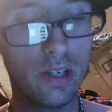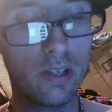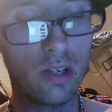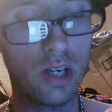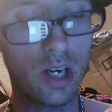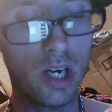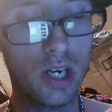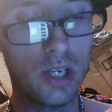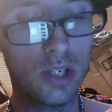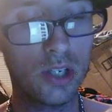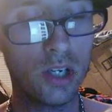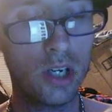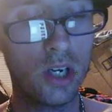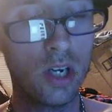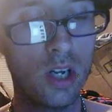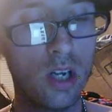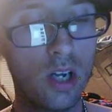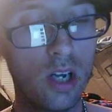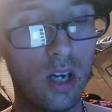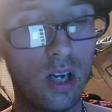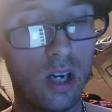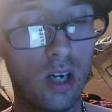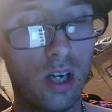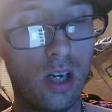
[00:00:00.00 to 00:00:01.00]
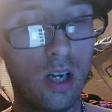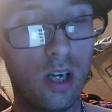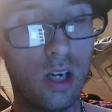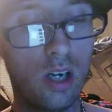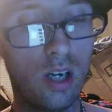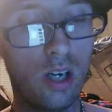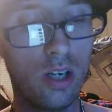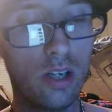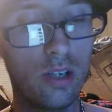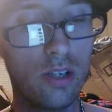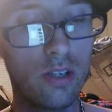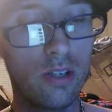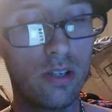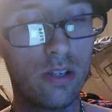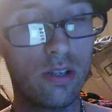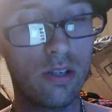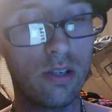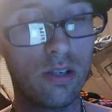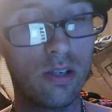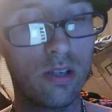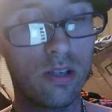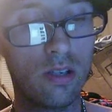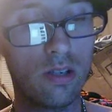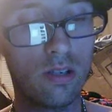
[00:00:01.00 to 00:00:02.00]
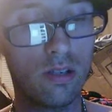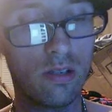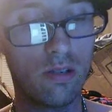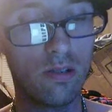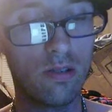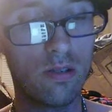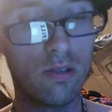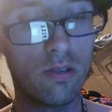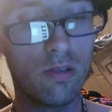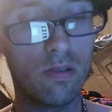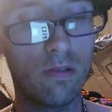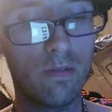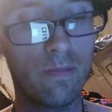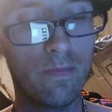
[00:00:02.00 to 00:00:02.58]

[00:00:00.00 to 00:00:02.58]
crash on on two.